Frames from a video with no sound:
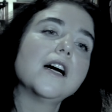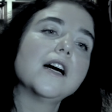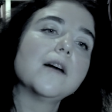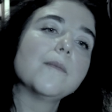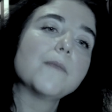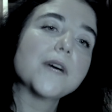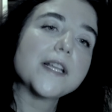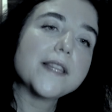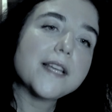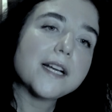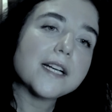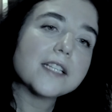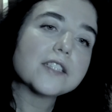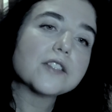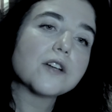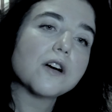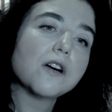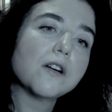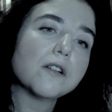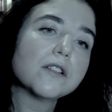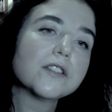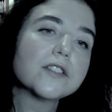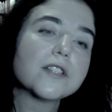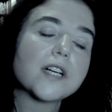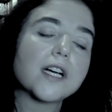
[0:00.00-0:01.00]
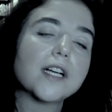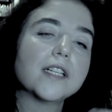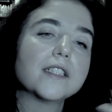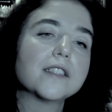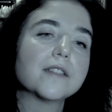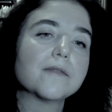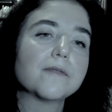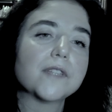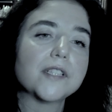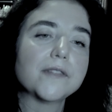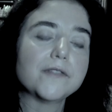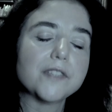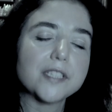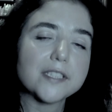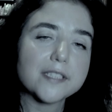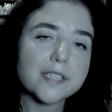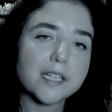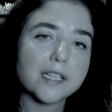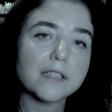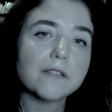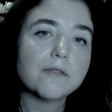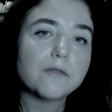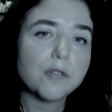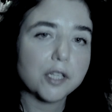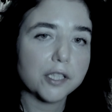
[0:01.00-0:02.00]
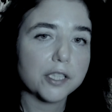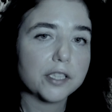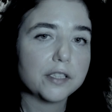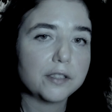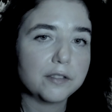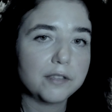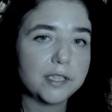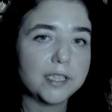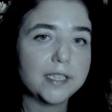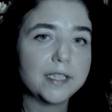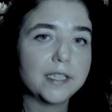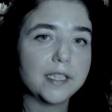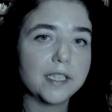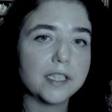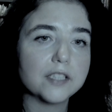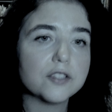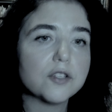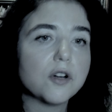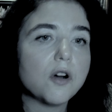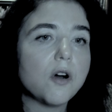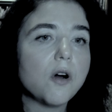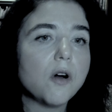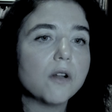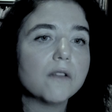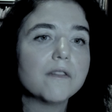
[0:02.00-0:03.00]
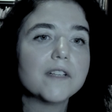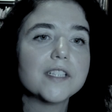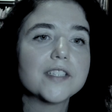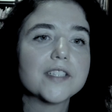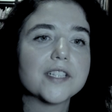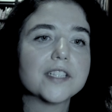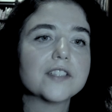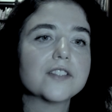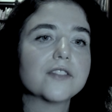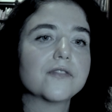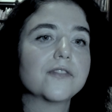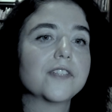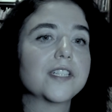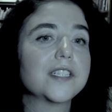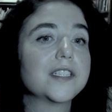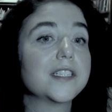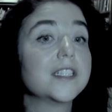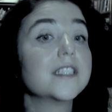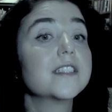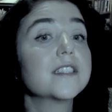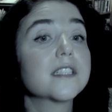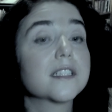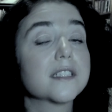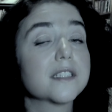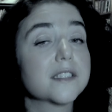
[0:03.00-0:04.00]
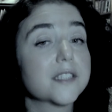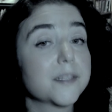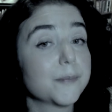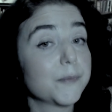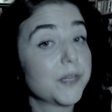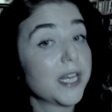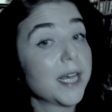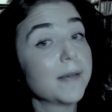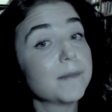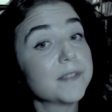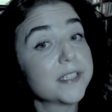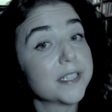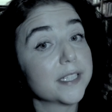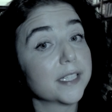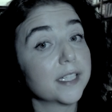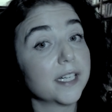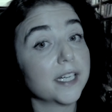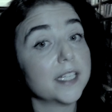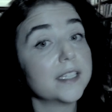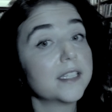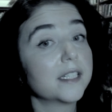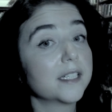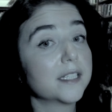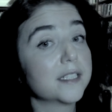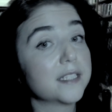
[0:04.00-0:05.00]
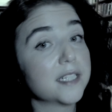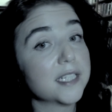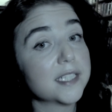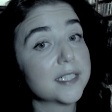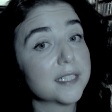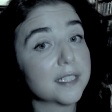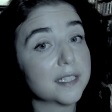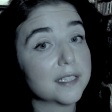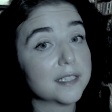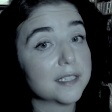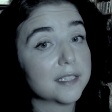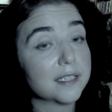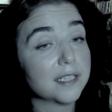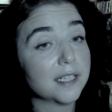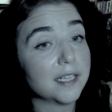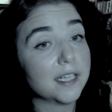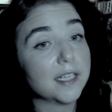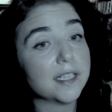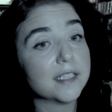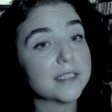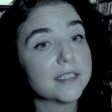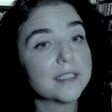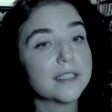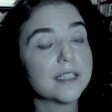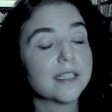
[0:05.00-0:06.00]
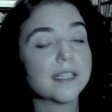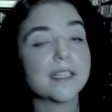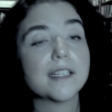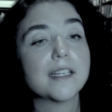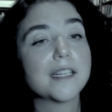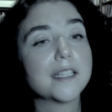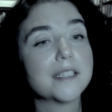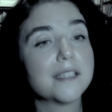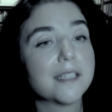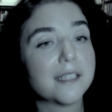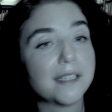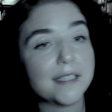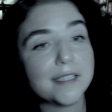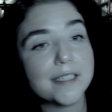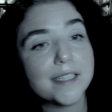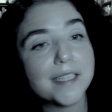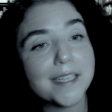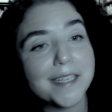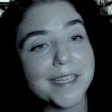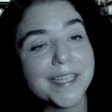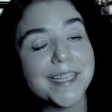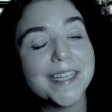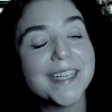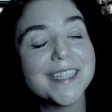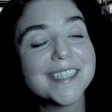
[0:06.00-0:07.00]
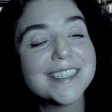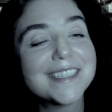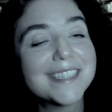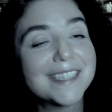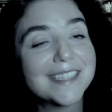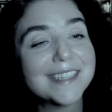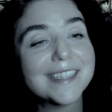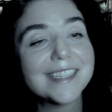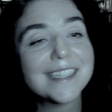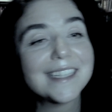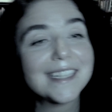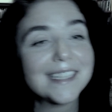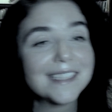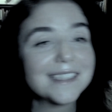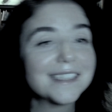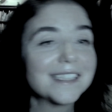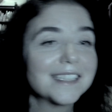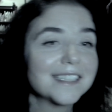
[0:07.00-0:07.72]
but there is also, as when we start working on it, there is always sense of resistance. Sometimes the greater resistance is, the greater idea is, and the greater